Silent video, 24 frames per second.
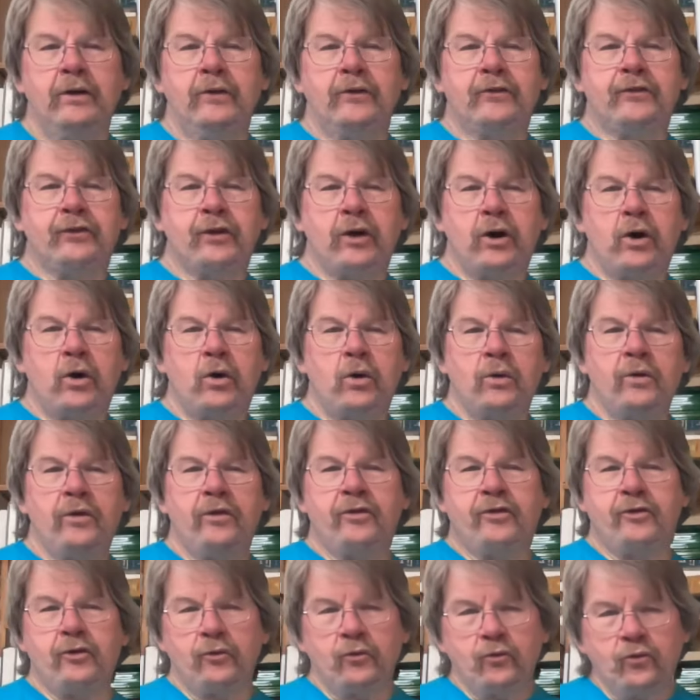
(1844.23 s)
So
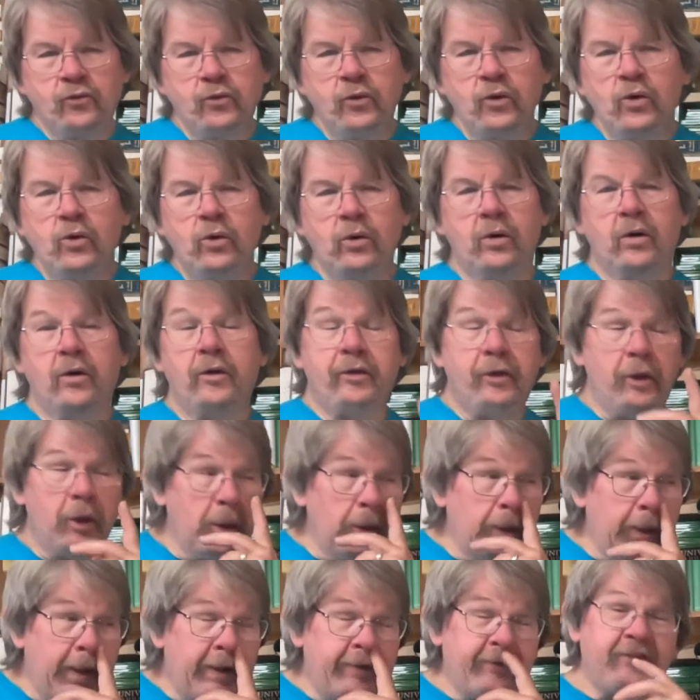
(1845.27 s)
the rule, the
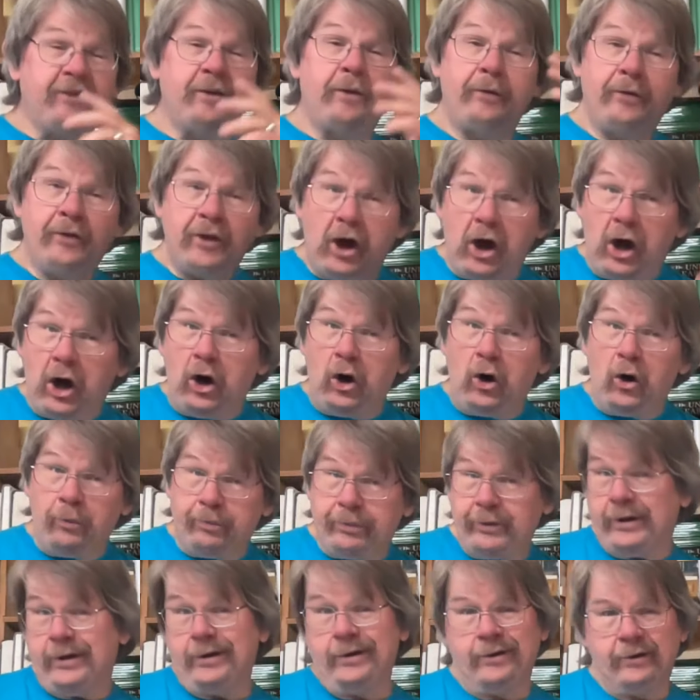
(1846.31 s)
lesson, the
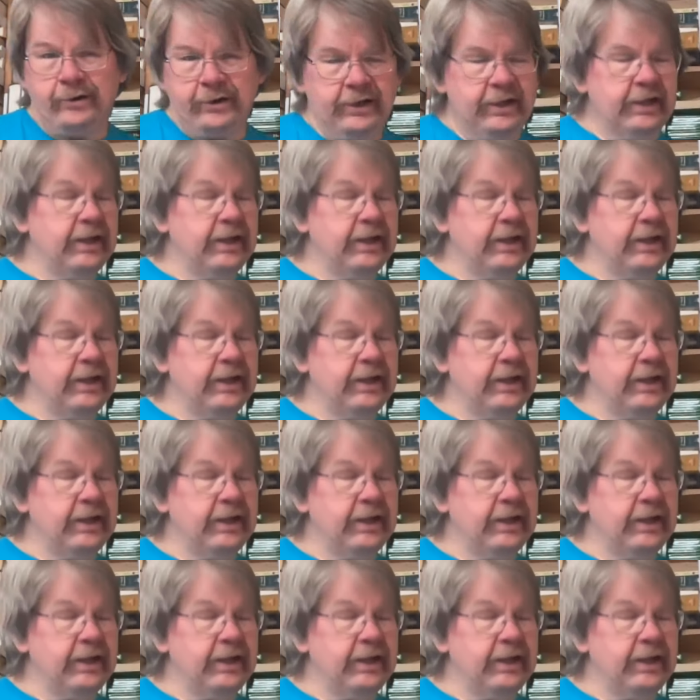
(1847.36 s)
hope here